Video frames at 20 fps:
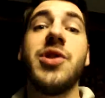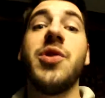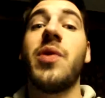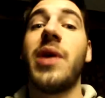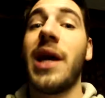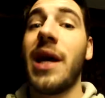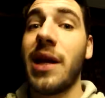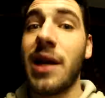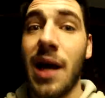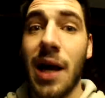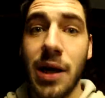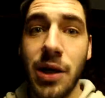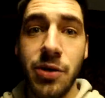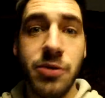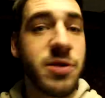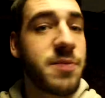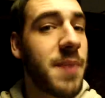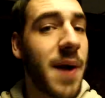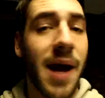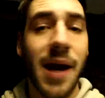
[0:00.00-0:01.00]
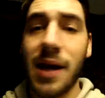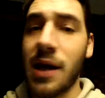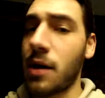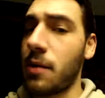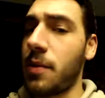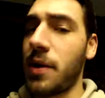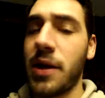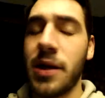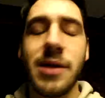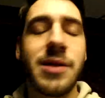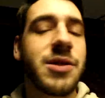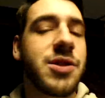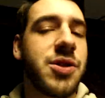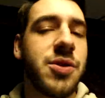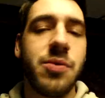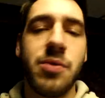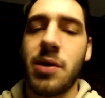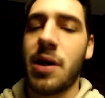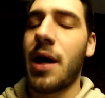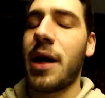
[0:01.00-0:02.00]
You cannot use packing peanuts.
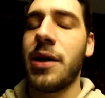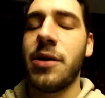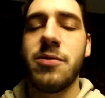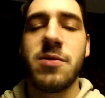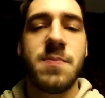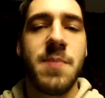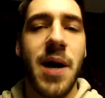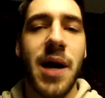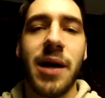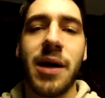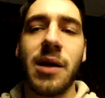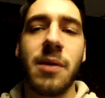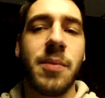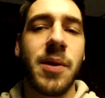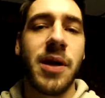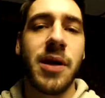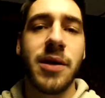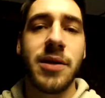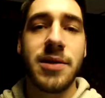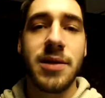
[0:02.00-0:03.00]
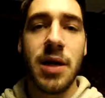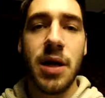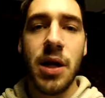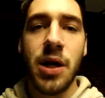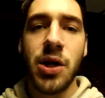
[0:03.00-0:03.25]
Do not use packing peanuts.